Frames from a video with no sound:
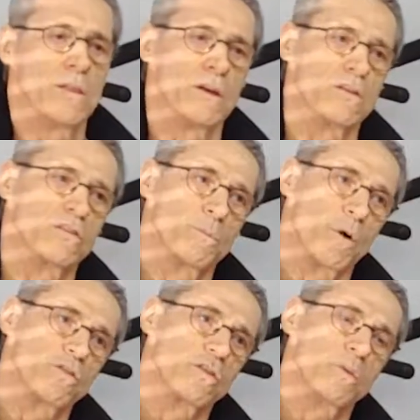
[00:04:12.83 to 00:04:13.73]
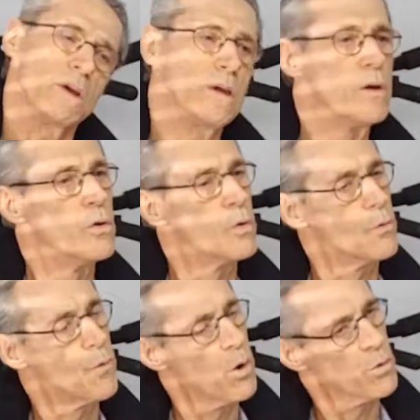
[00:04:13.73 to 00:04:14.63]
that is supposed to be, or
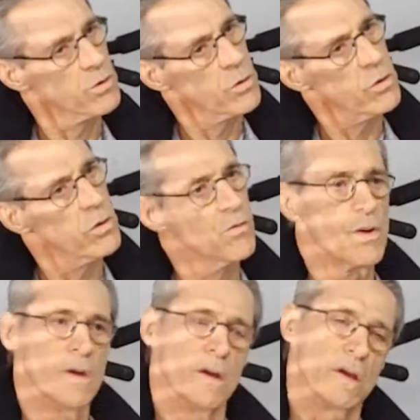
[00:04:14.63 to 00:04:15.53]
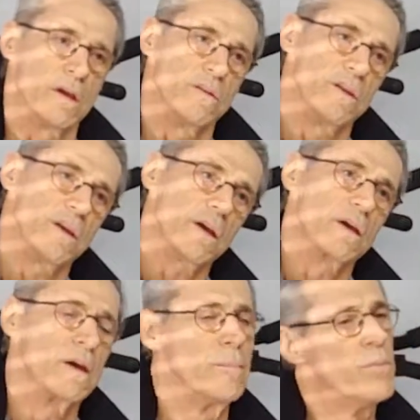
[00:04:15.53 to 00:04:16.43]
forward curve, in the
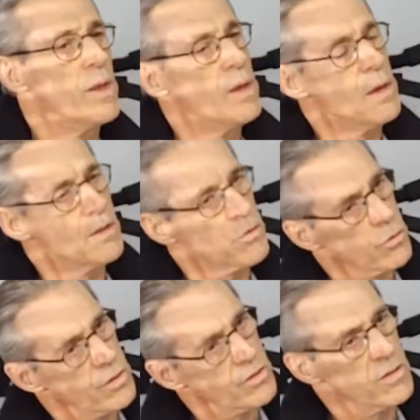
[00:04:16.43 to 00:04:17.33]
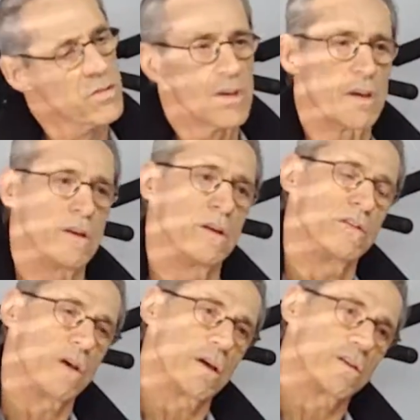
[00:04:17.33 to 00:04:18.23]
neck. And so, as I said,
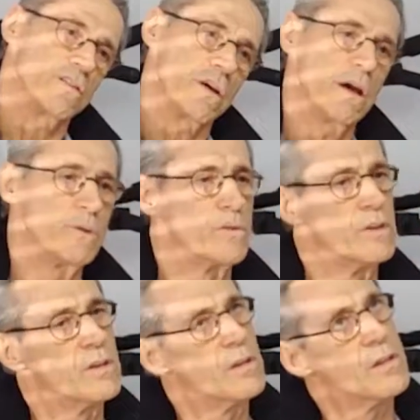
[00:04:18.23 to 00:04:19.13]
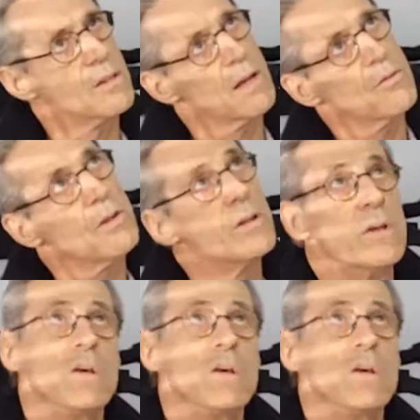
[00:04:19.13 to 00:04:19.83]
side to side with the teeth level,